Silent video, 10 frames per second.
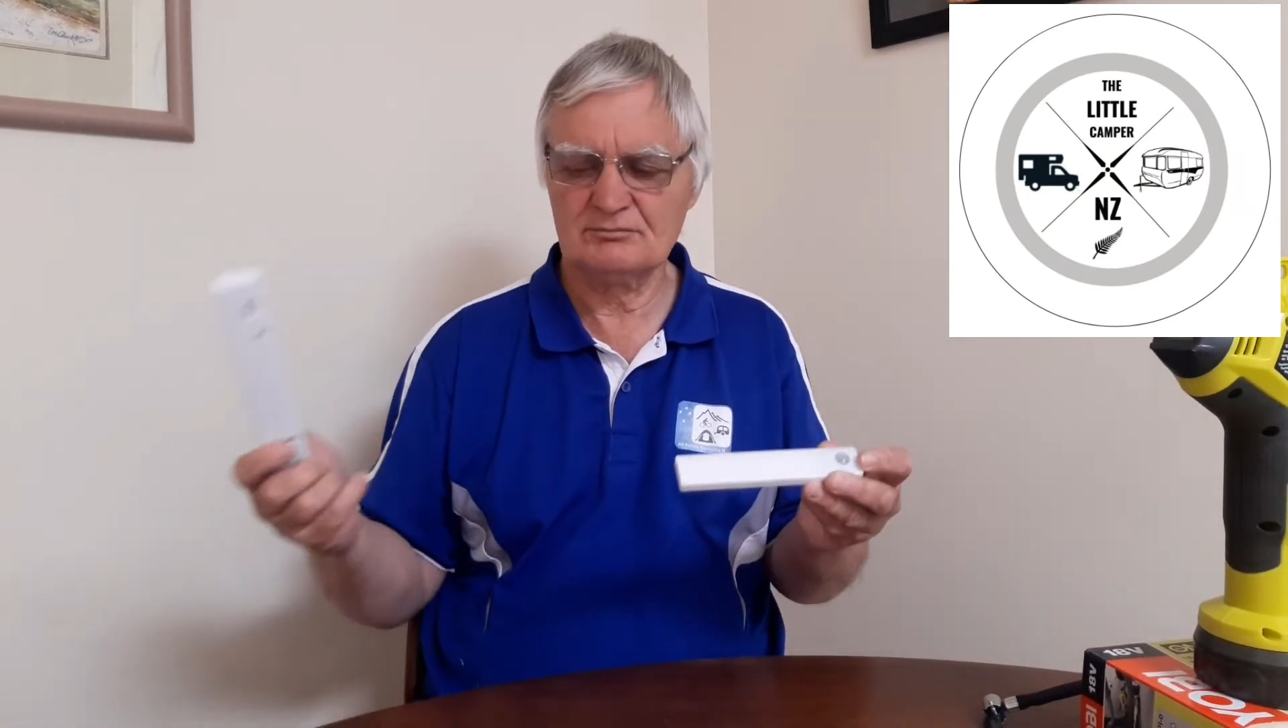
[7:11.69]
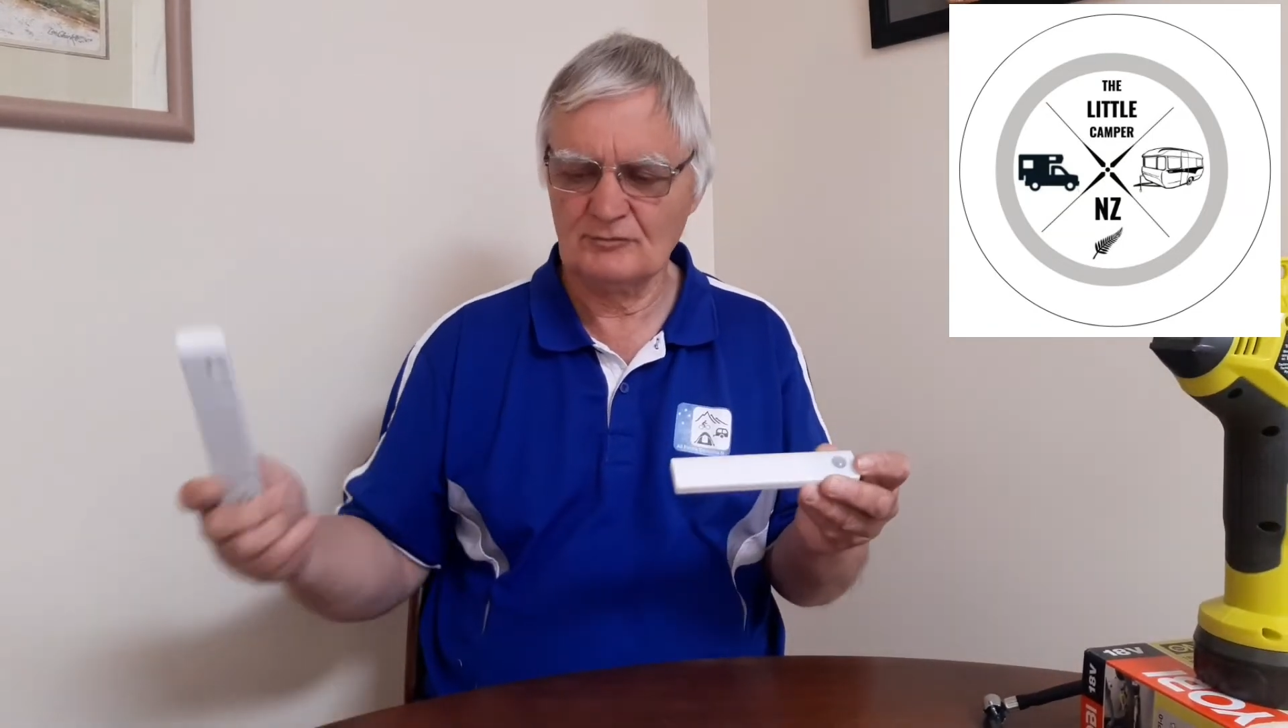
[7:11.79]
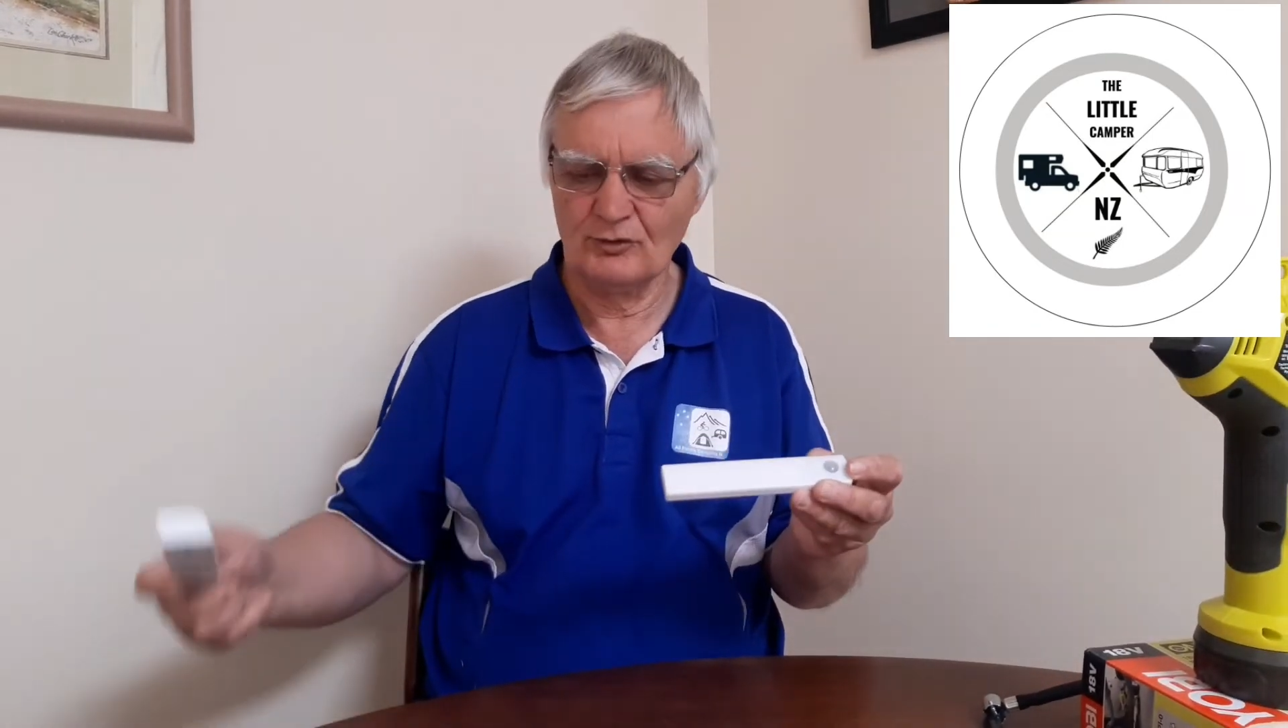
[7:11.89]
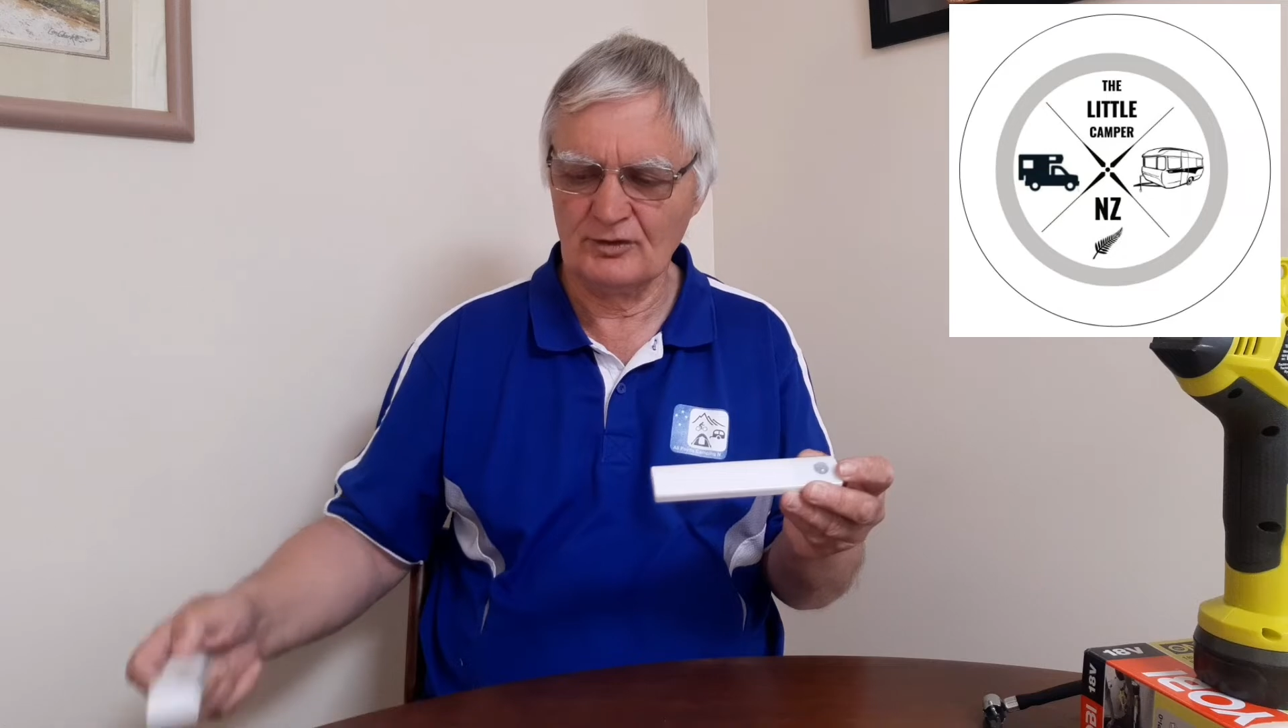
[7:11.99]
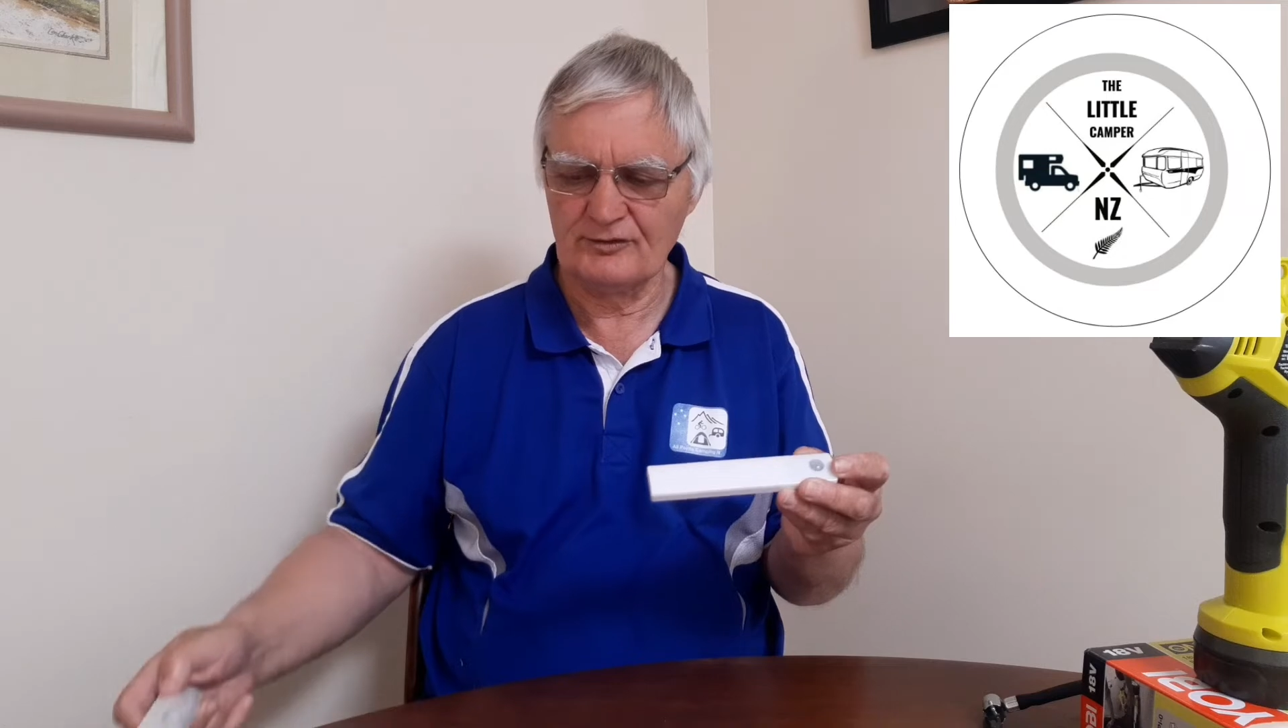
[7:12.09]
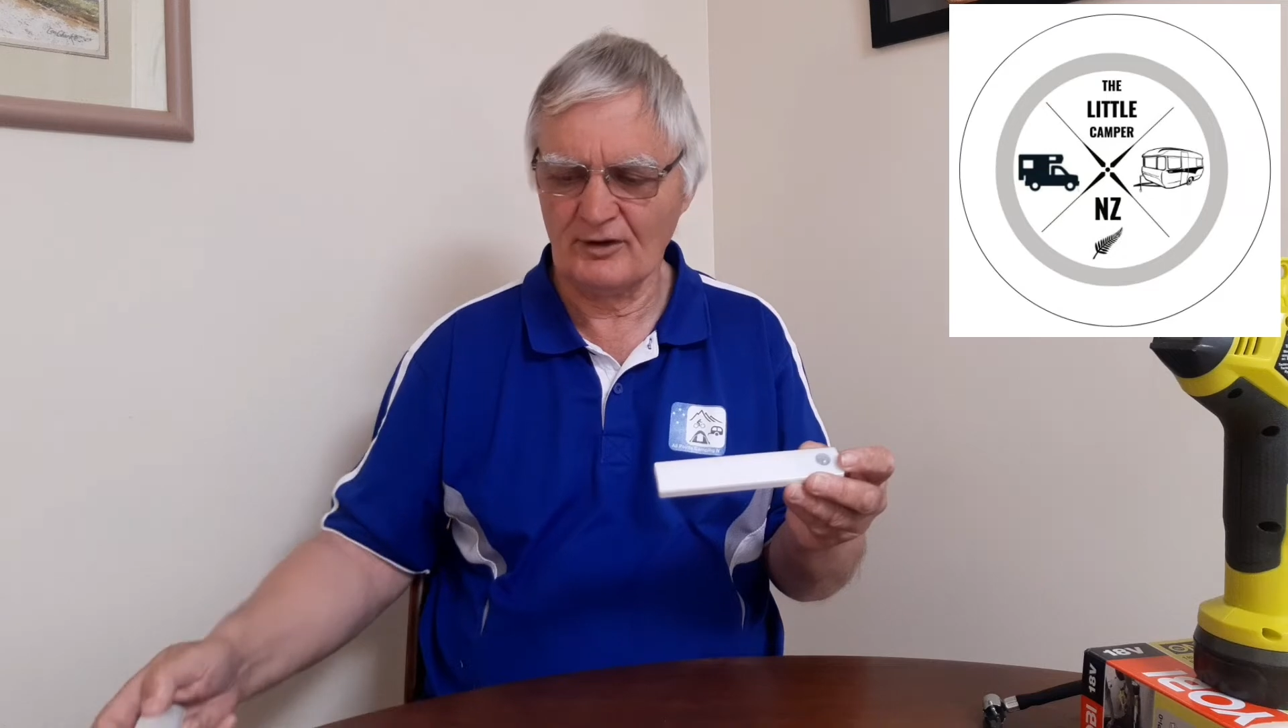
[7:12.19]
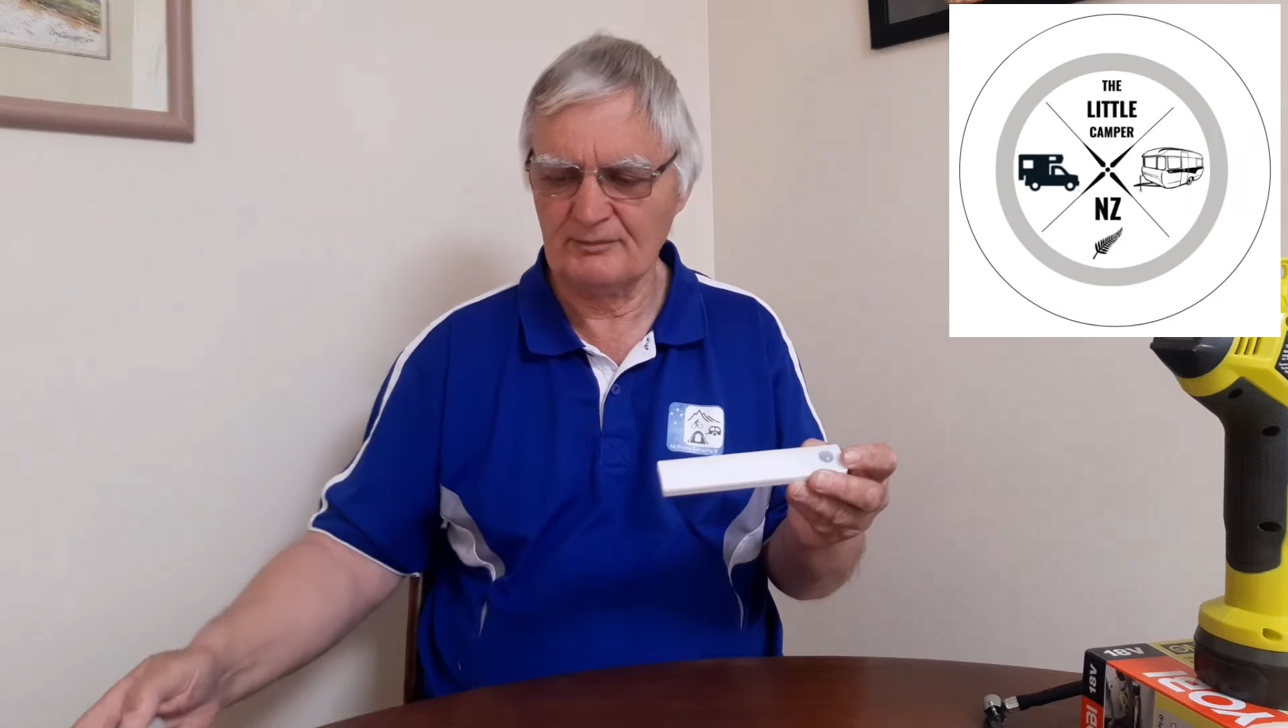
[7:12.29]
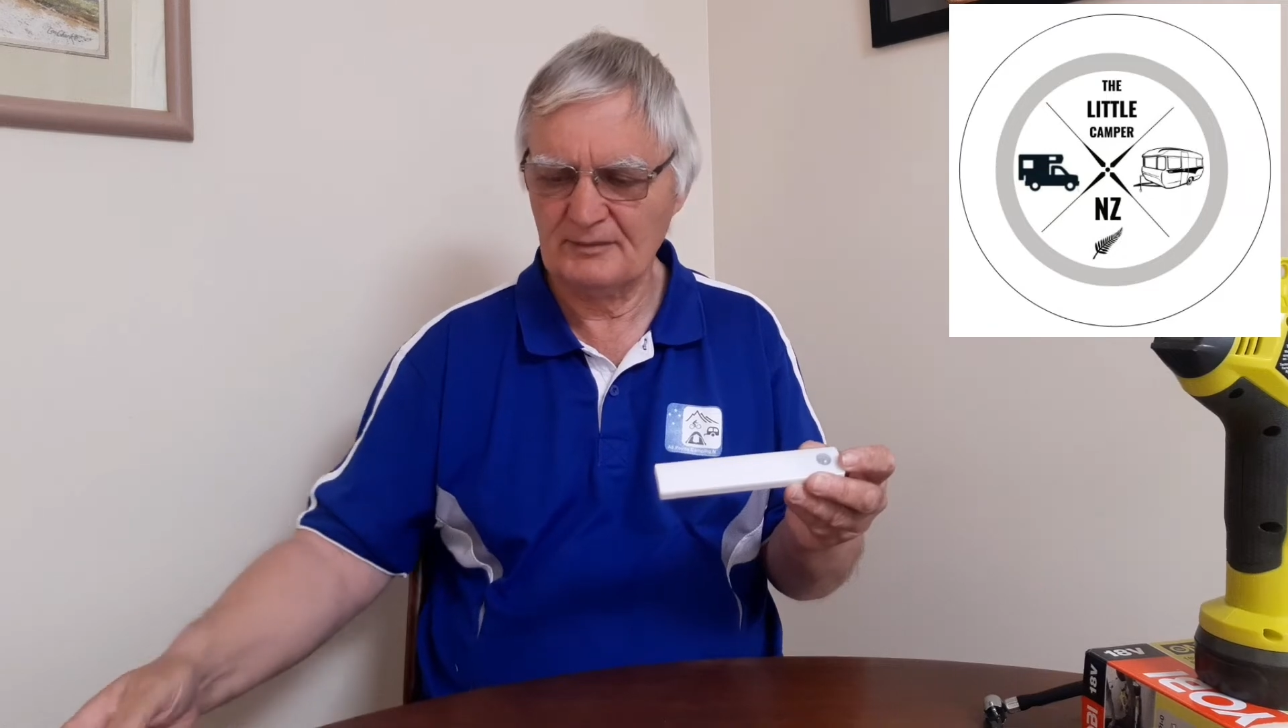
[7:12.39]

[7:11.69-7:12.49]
all the time.